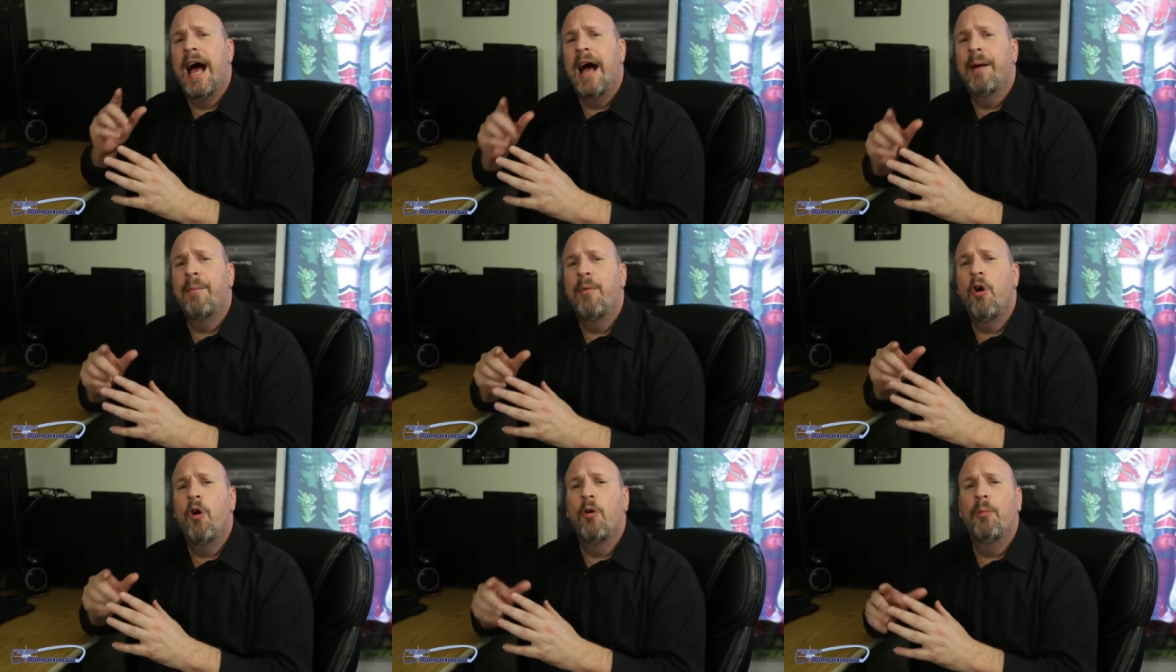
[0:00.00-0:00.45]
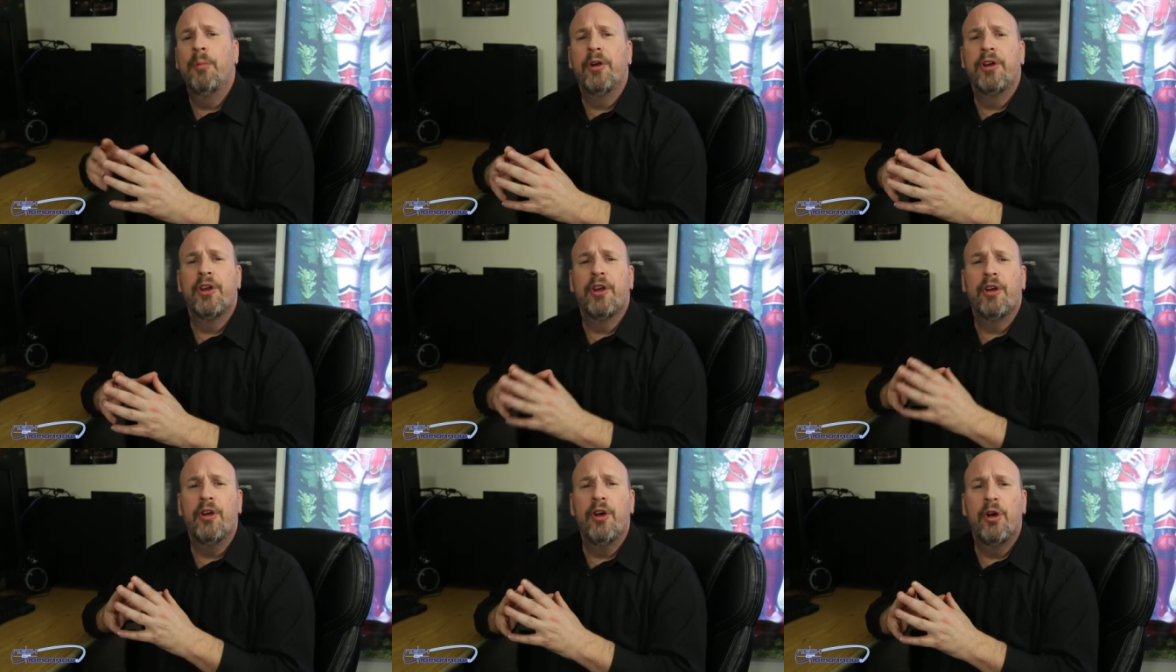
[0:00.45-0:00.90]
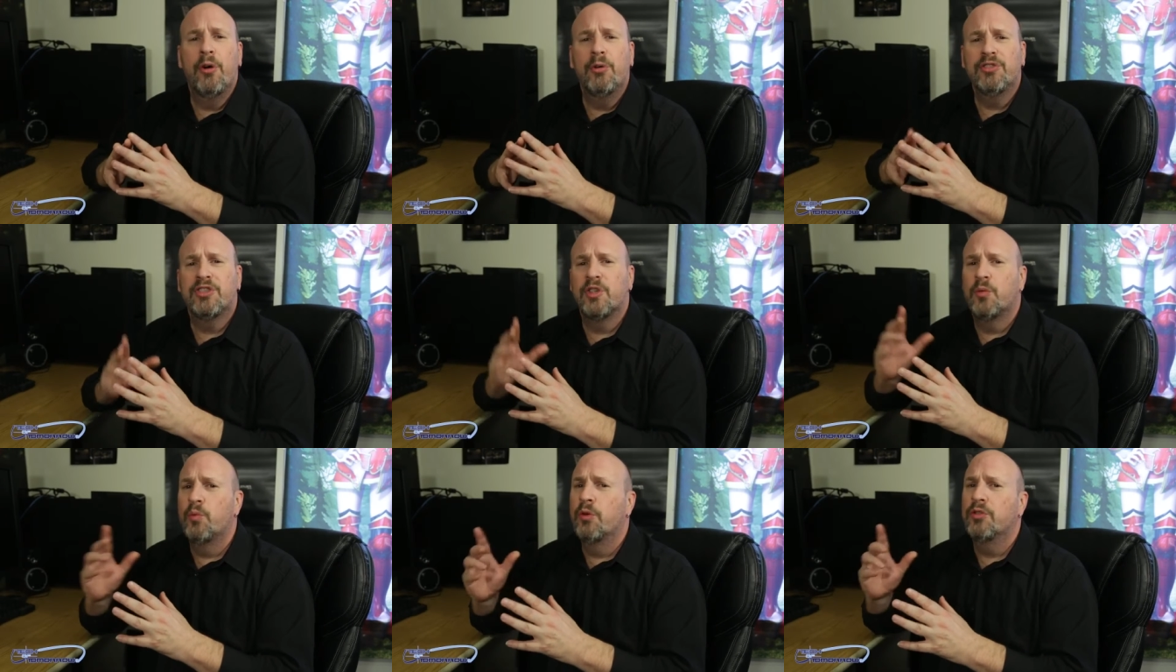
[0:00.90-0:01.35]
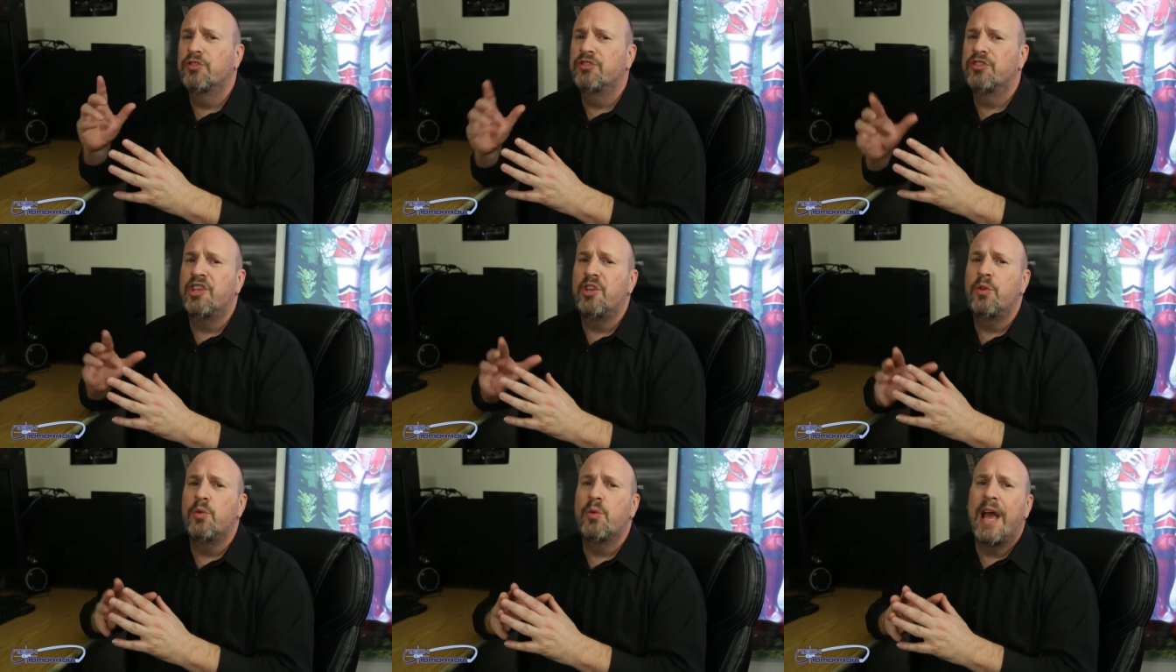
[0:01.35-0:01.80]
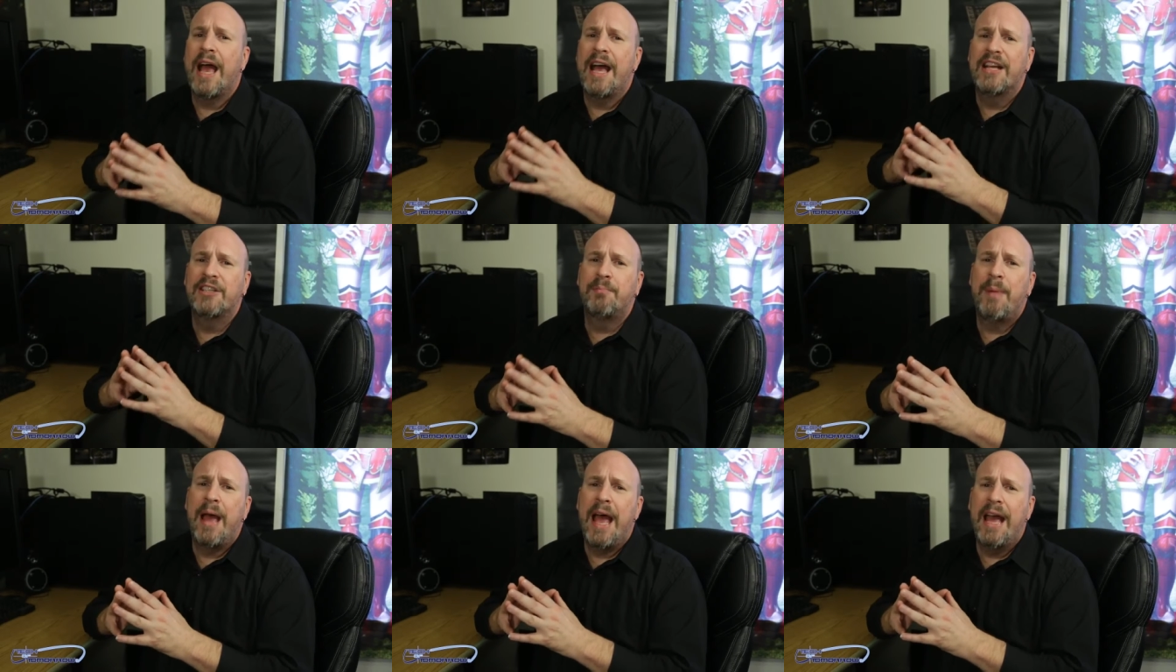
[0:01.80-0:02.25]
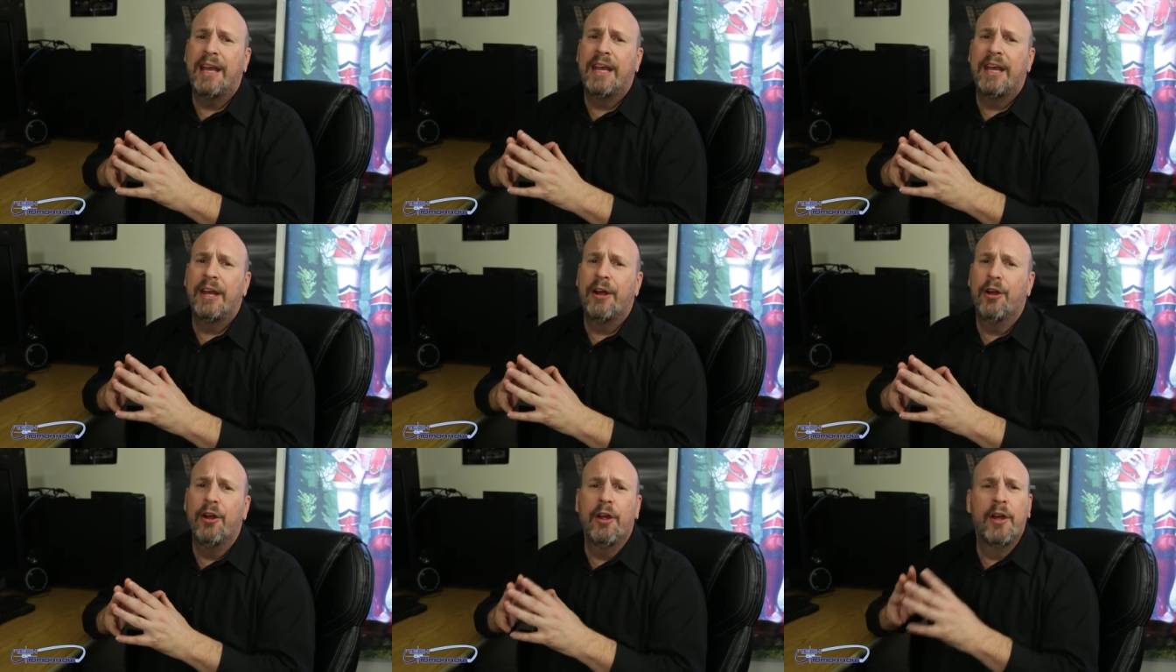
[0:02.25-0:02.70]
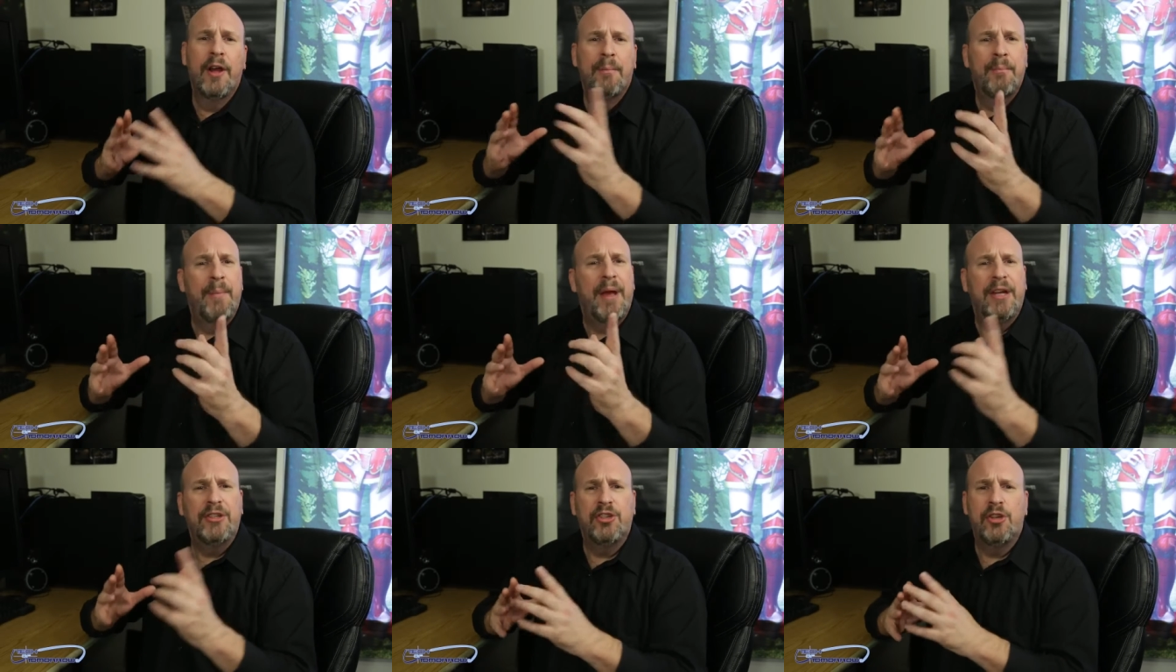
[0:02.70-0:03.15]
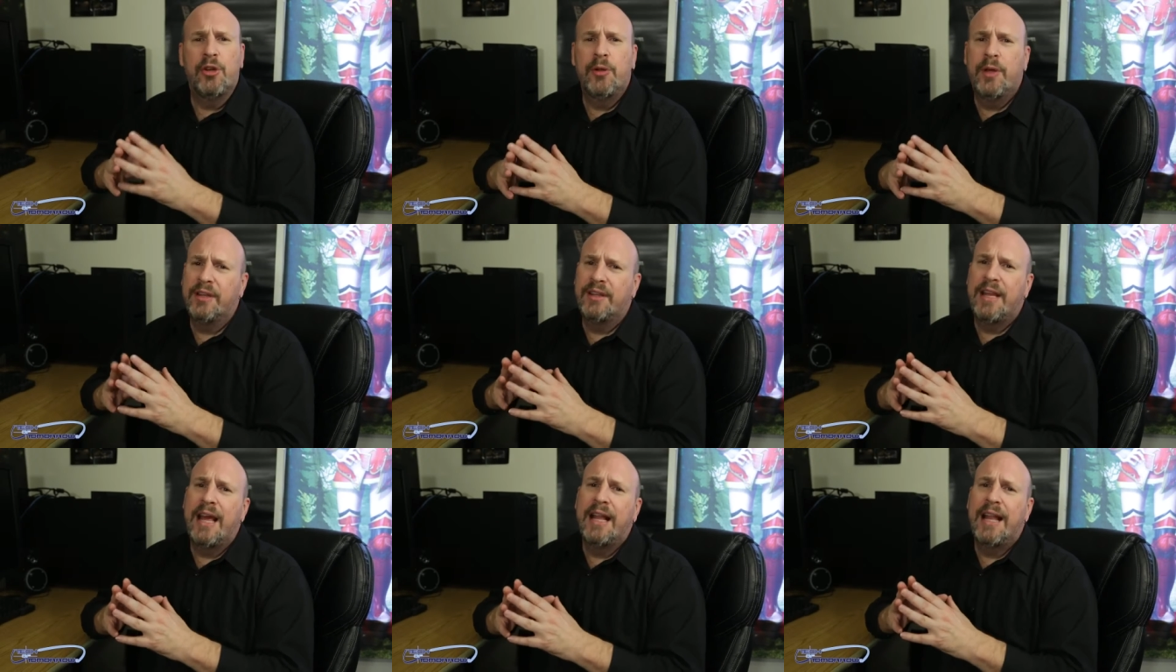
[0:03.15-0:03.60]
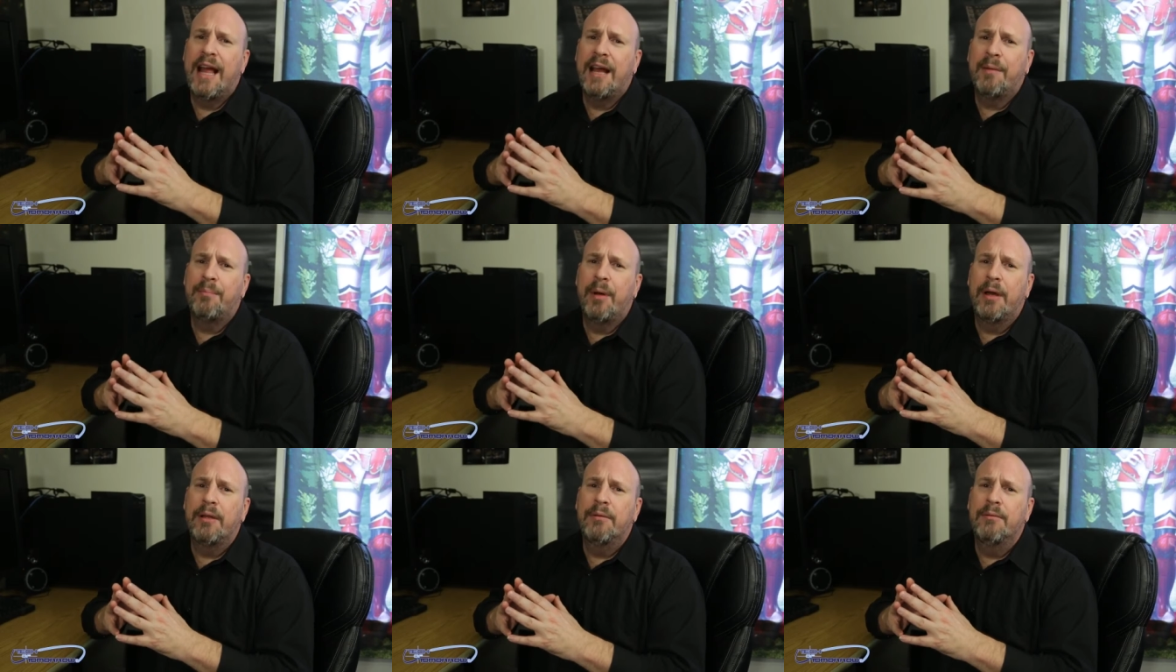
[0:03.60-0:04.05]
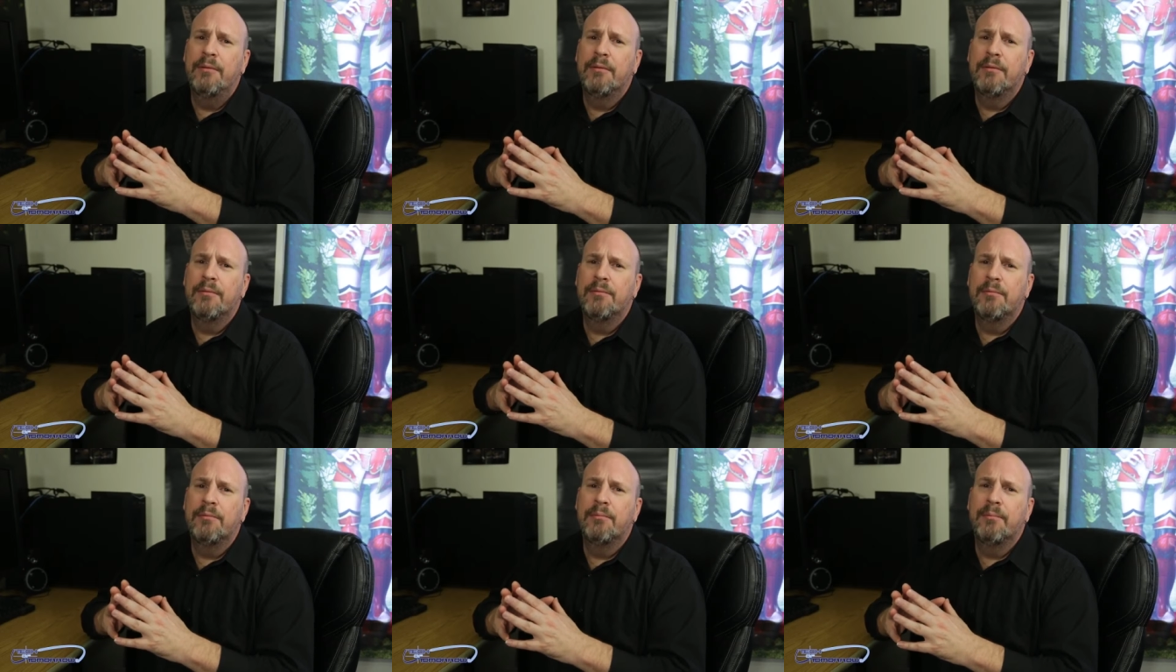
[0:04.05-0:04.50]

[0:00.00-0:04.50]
I'm Homer, your host, and we'll see you guys back here. Make sure you hit that like button.